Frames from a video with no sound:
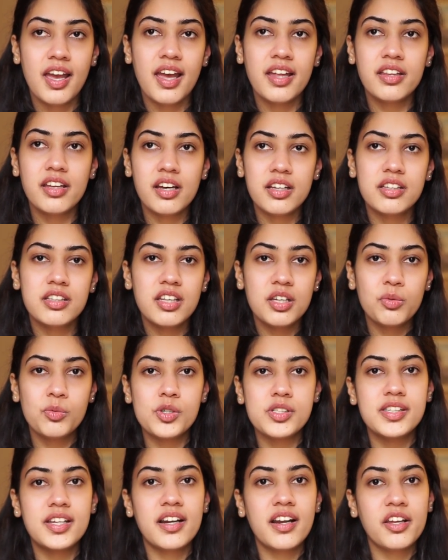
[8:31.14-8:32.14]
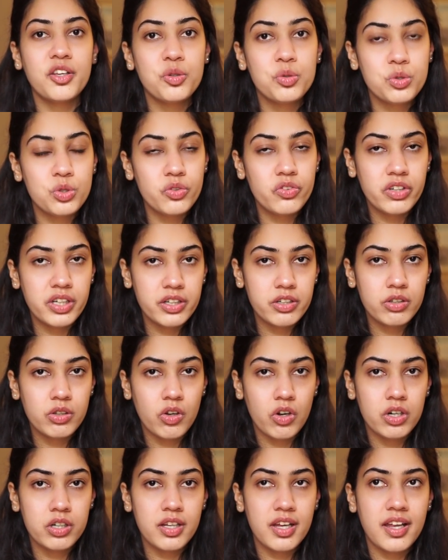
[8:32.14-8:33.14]
And the other thing was that I used to read a
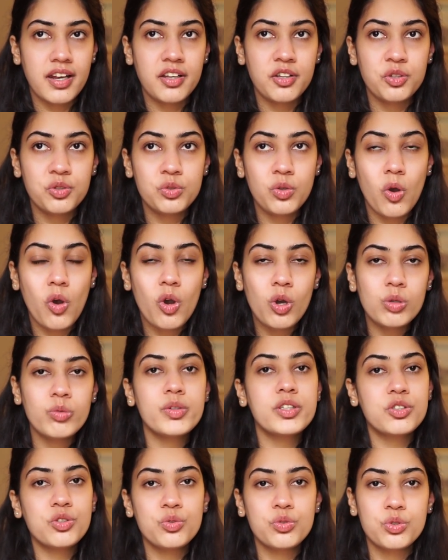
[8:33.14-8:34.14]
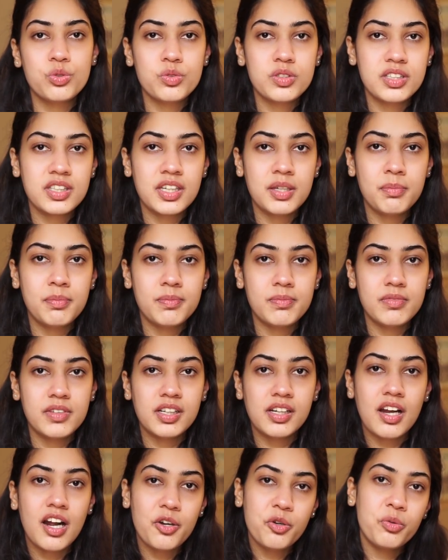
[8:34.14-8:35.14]
lot, and I always used to see
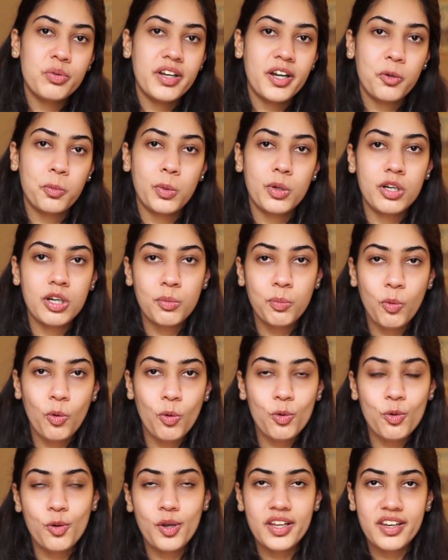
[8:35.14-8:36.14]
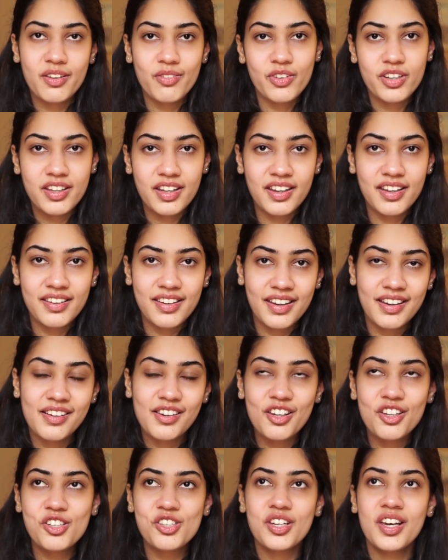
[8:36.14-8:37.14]
the Cartoon Network, Pogo and everything in
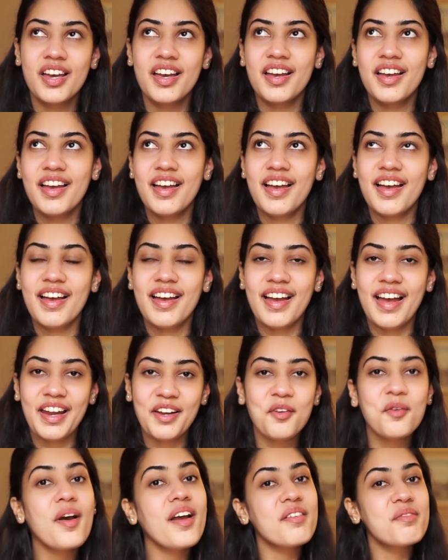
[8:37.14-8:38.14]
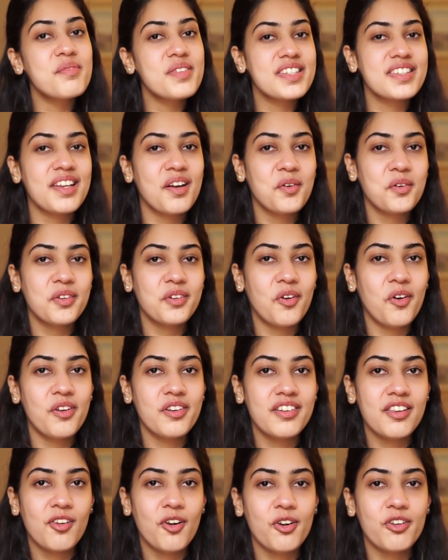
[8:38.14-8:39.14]
English. I know I've missed out
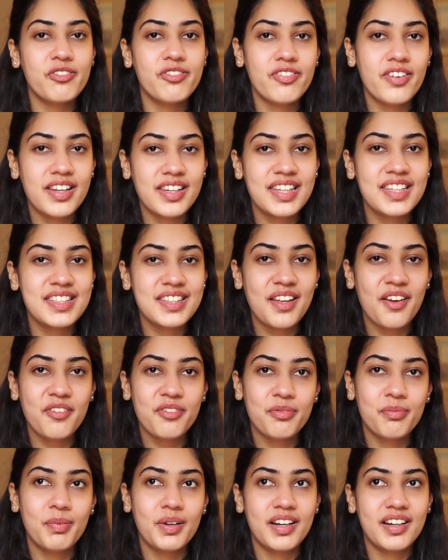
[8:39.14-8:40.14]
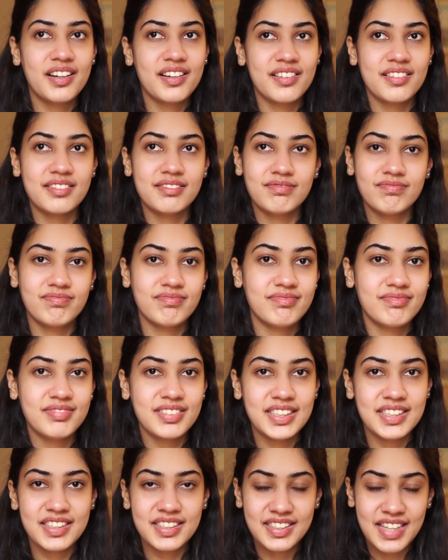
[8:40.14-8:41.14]
on a lot of funny stuff, but
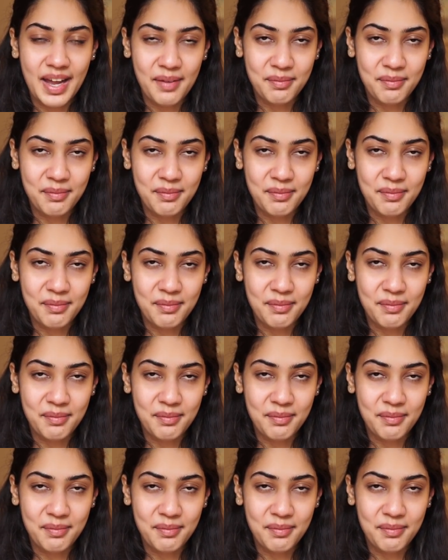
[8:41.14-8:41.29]
it just